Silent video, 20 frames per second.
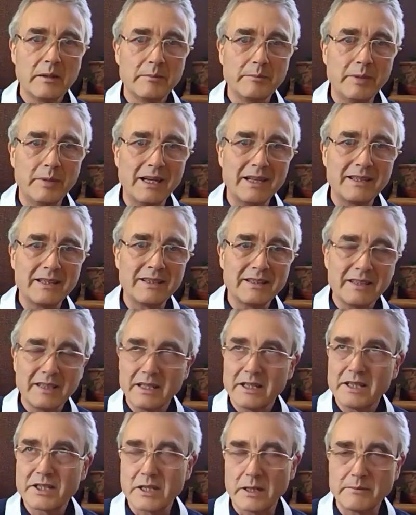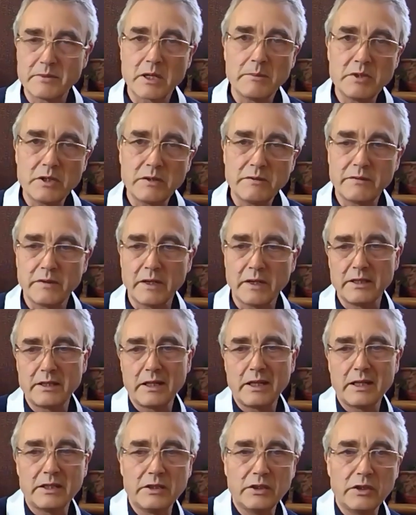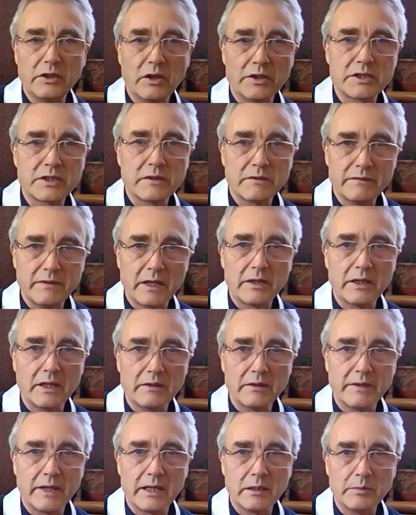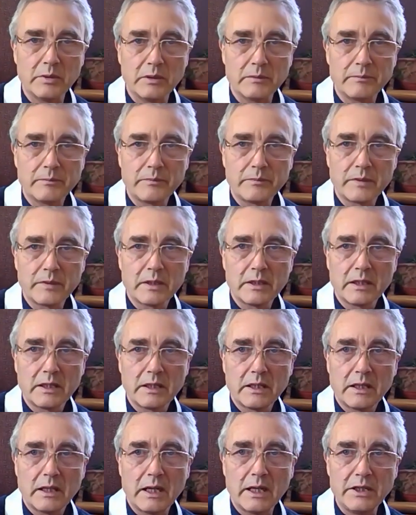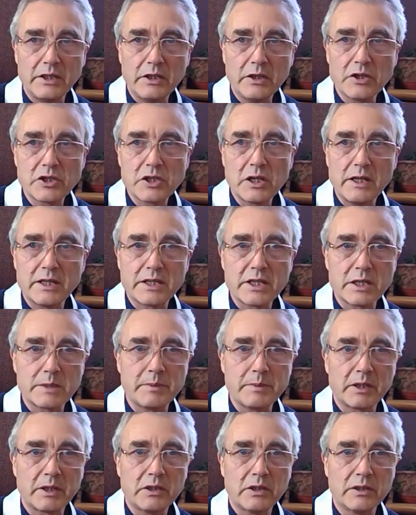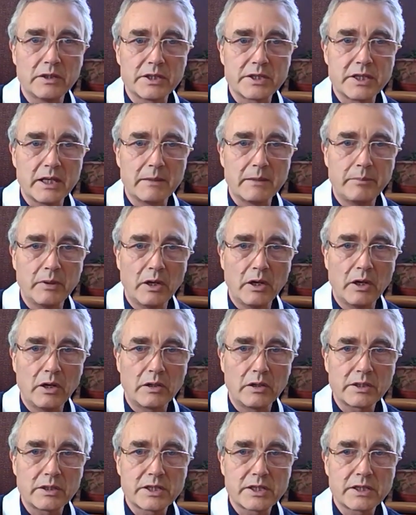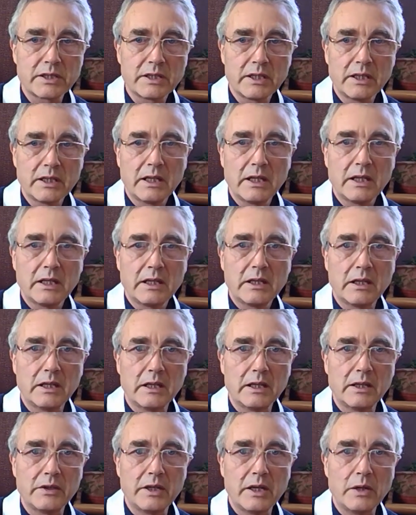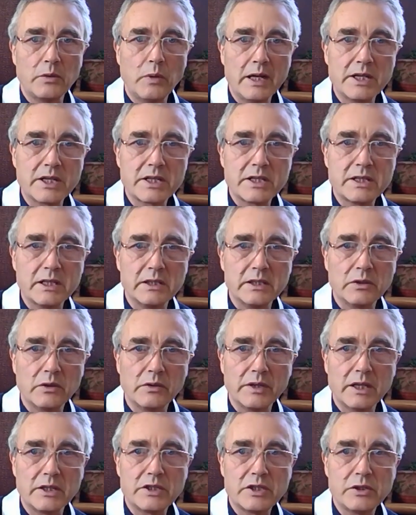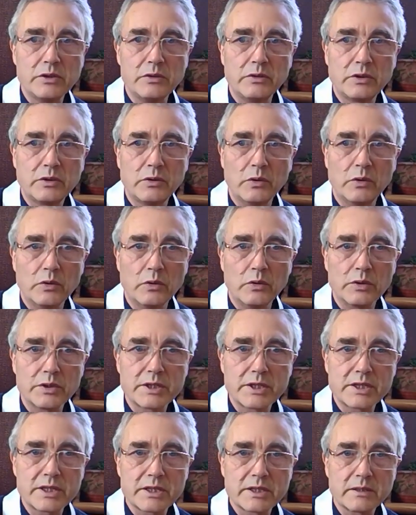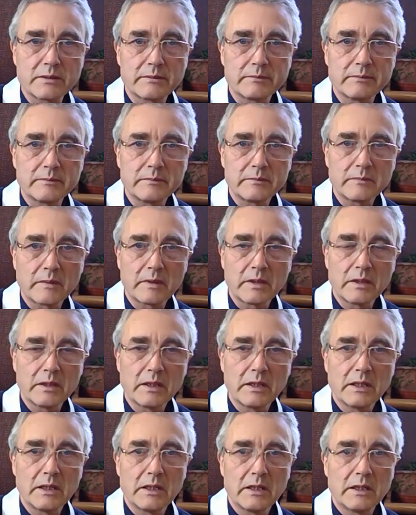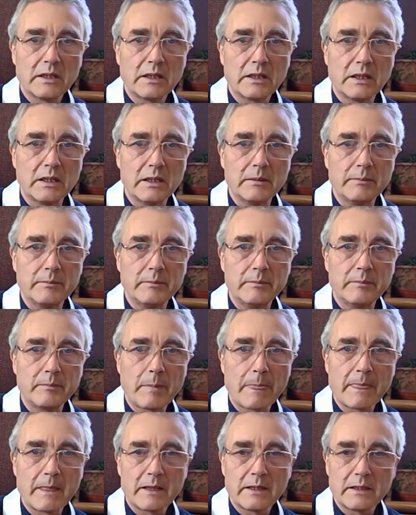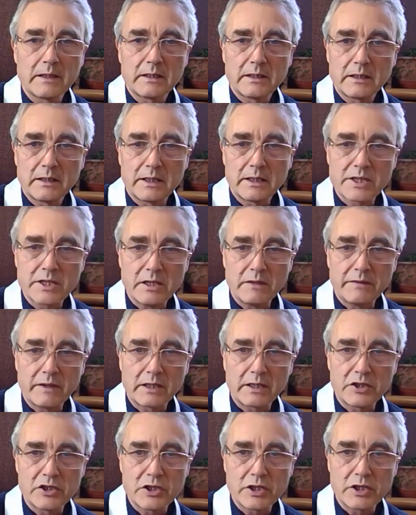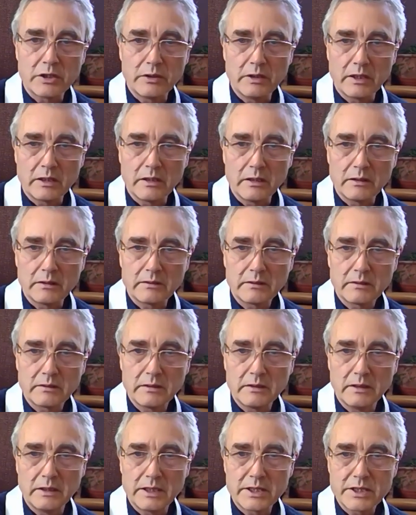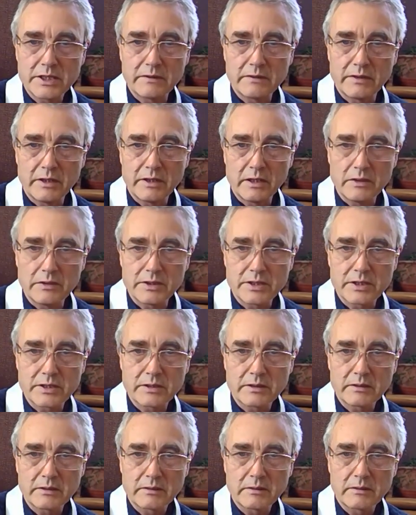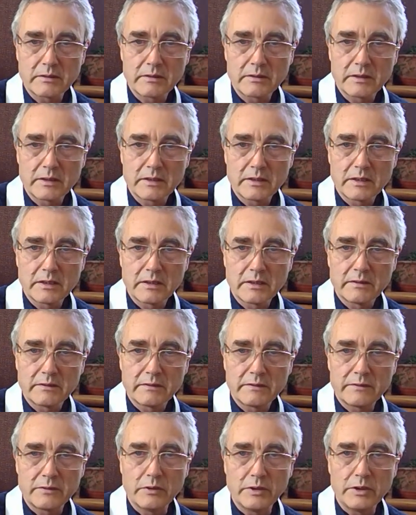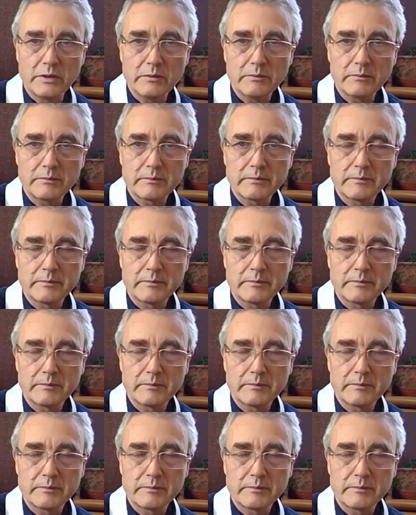But sometimes you find they're not very available. And usually this is because they're blocked, they're wasted, or they're too coarse. I'll see if I can show a little list of those. Thank you.